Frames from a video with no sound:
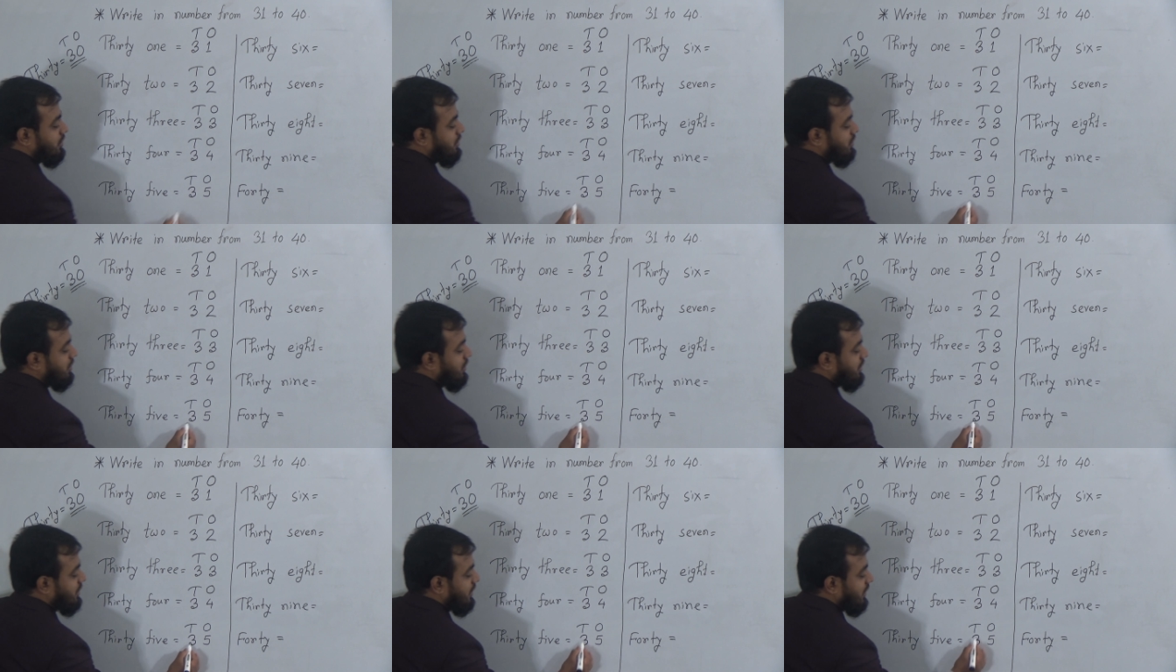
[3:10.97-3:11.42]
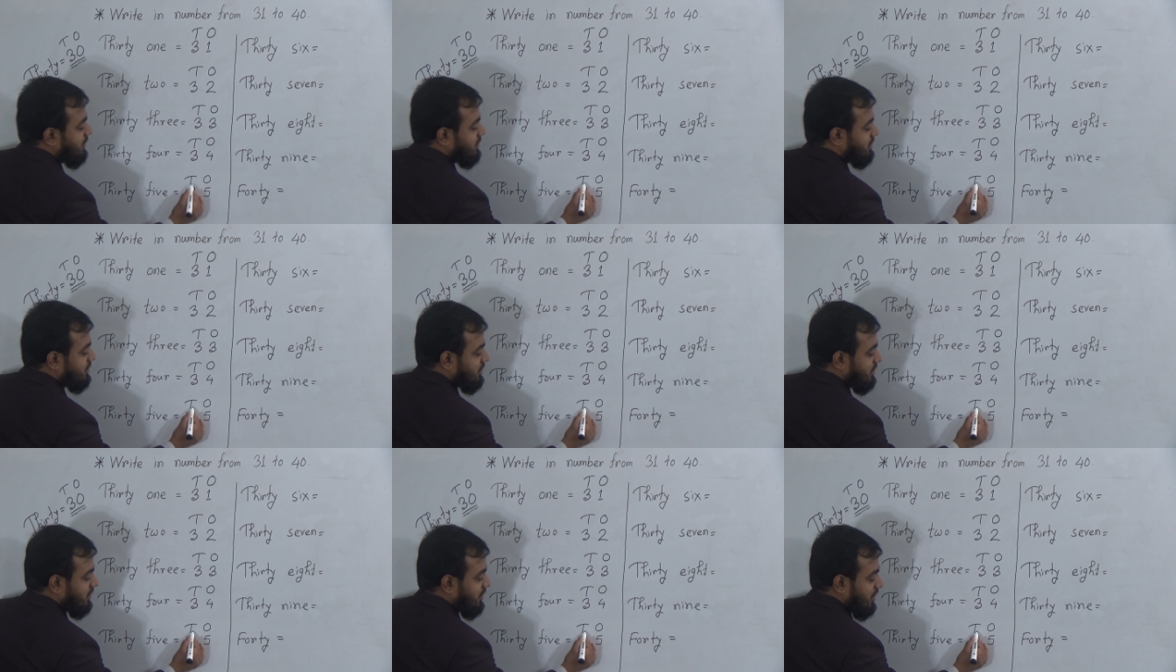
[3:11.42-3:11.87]
3
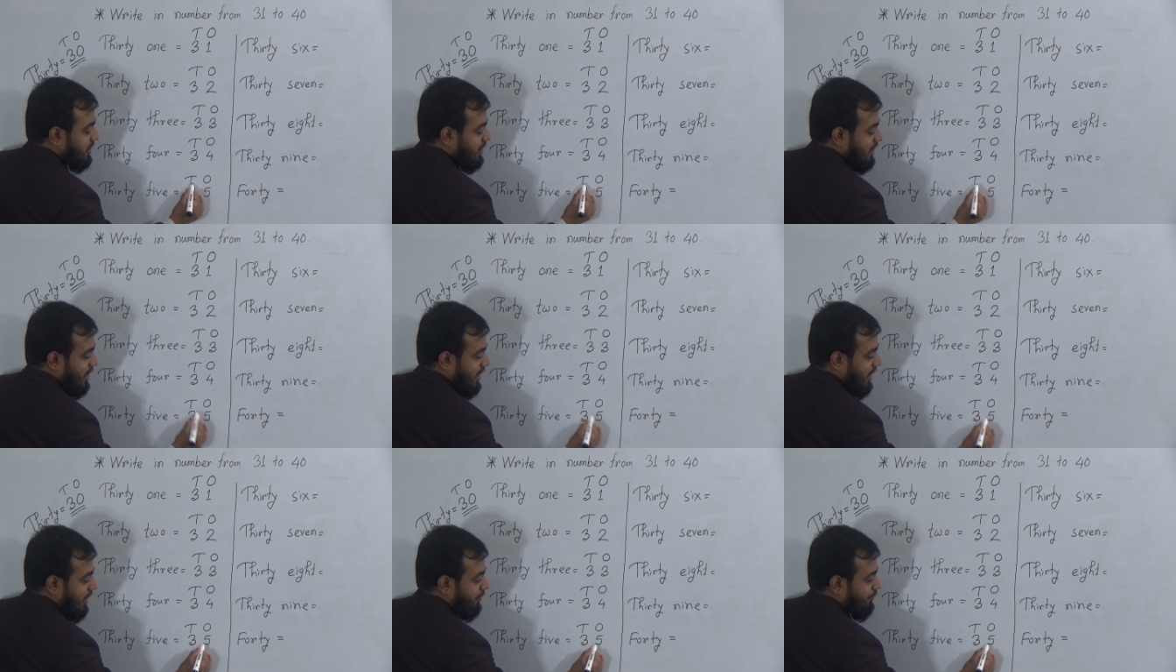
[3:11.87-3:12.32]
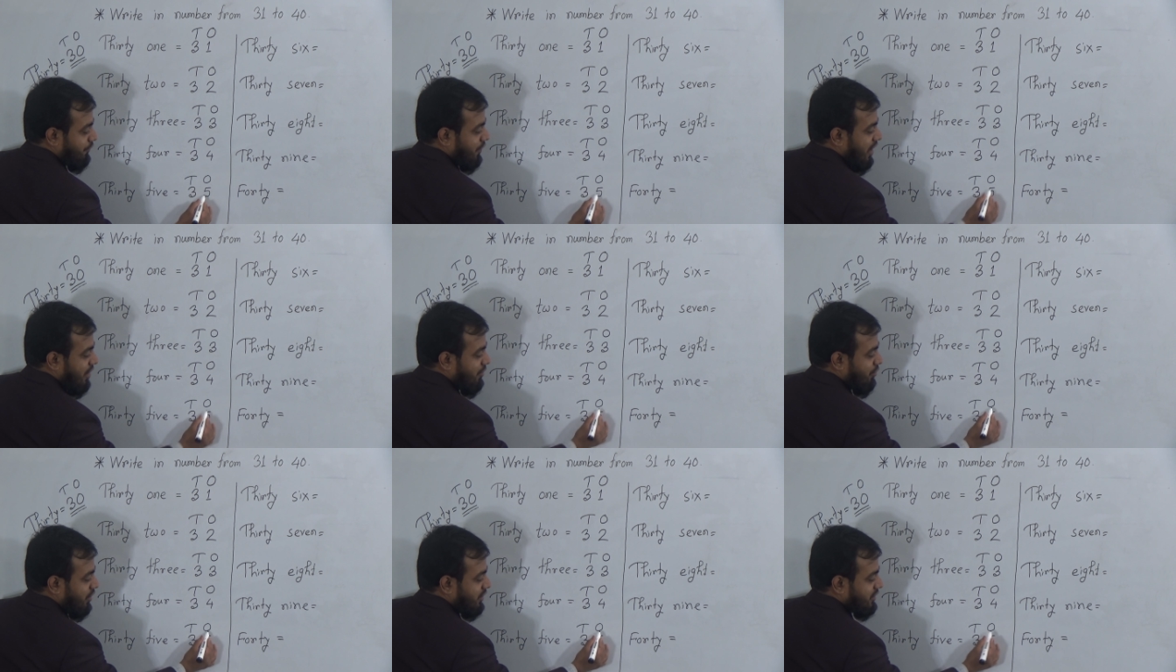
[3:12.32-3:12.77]
tens and
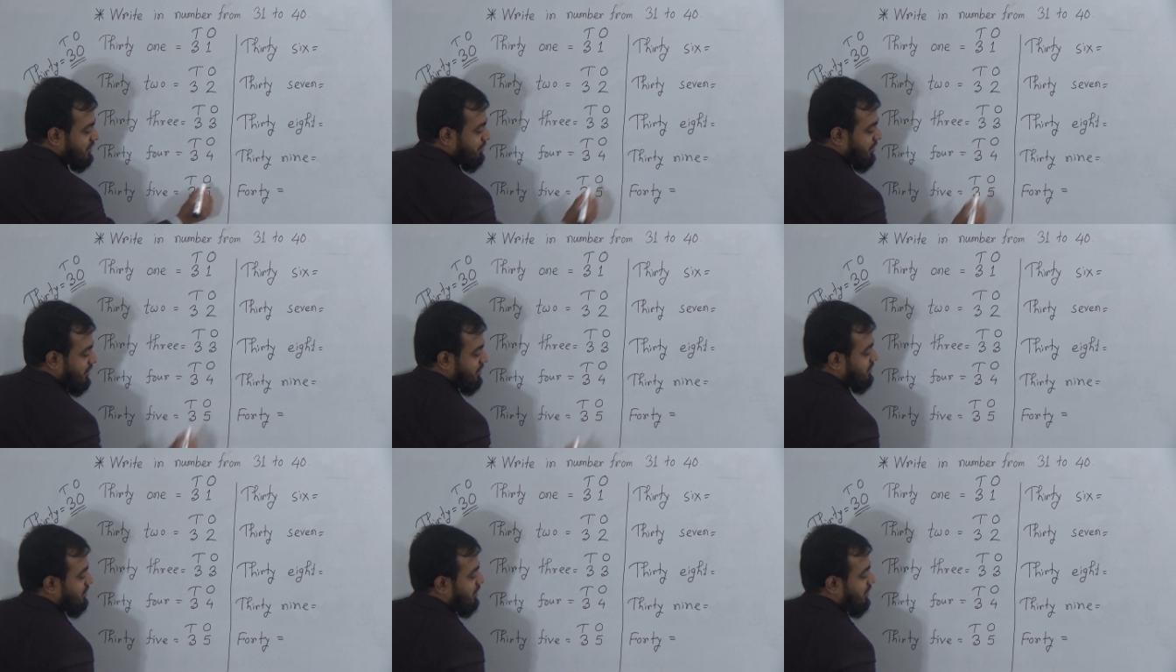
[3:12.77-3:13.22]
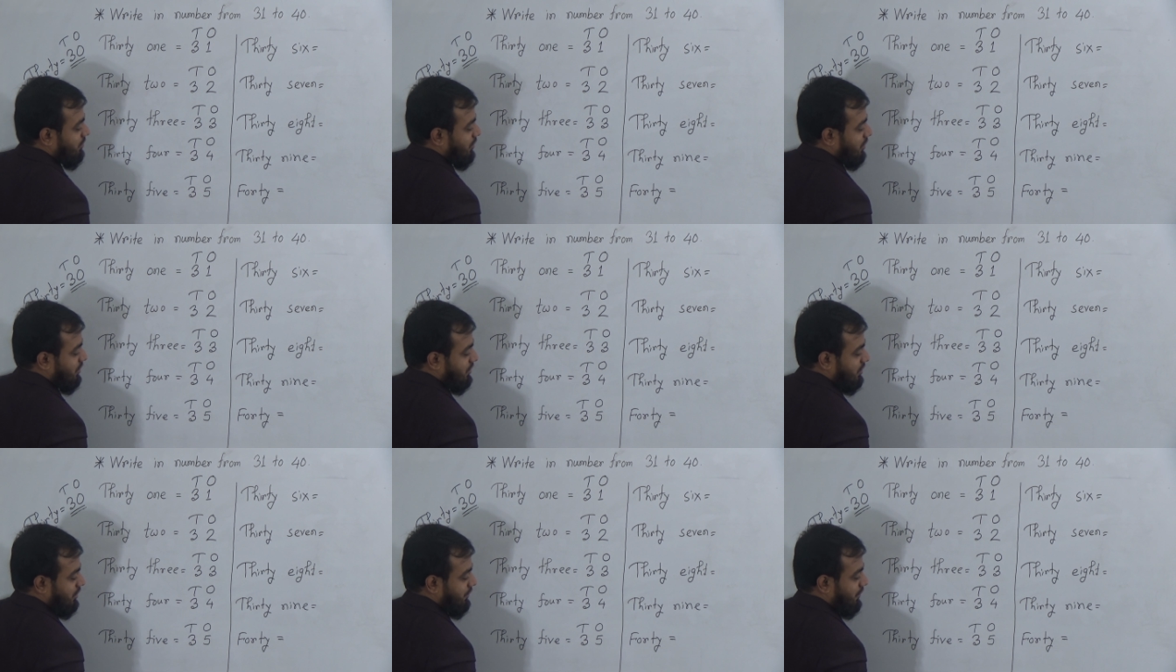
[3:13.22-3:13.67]
5 ones makes the
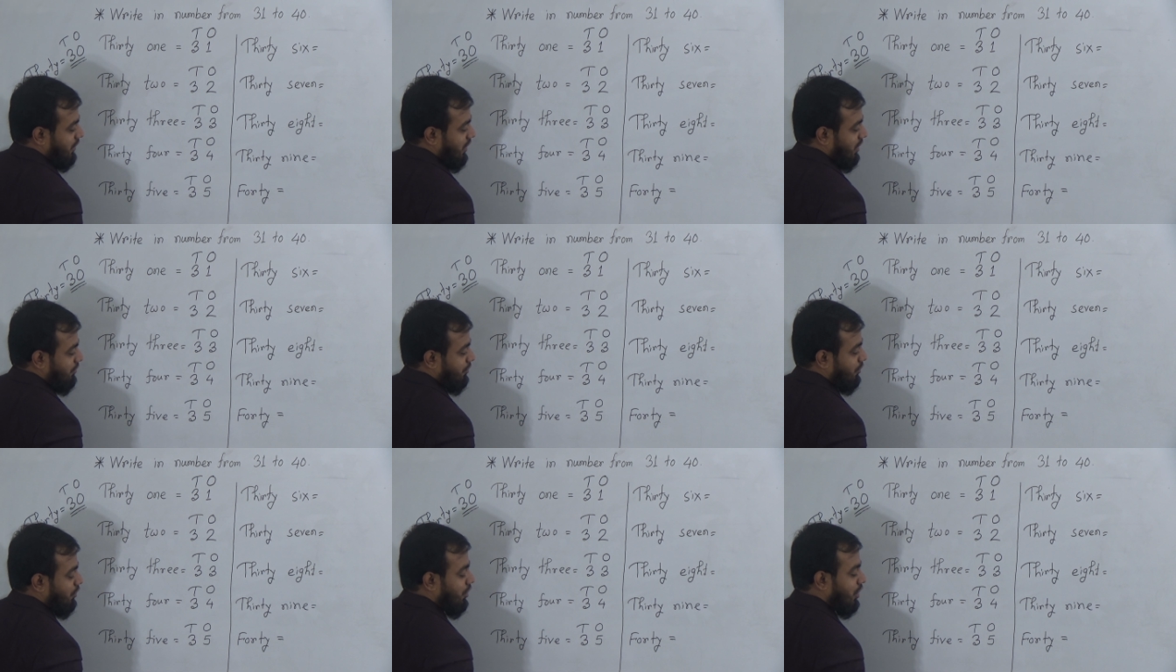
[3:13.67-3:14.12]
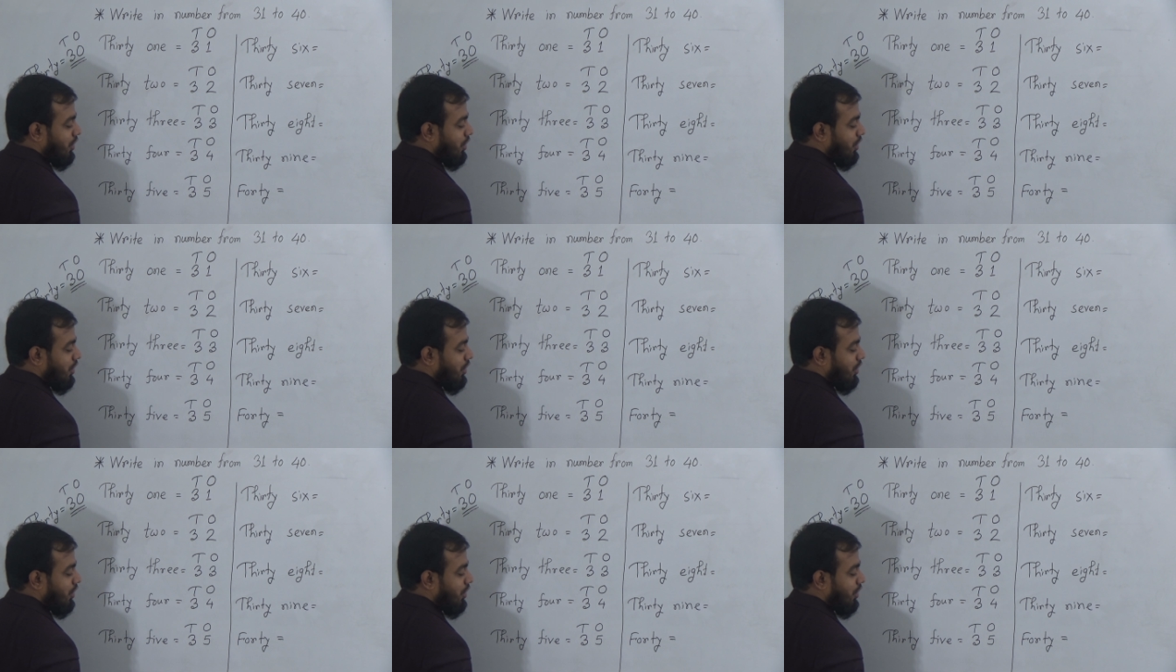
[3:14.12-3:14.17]
number 35,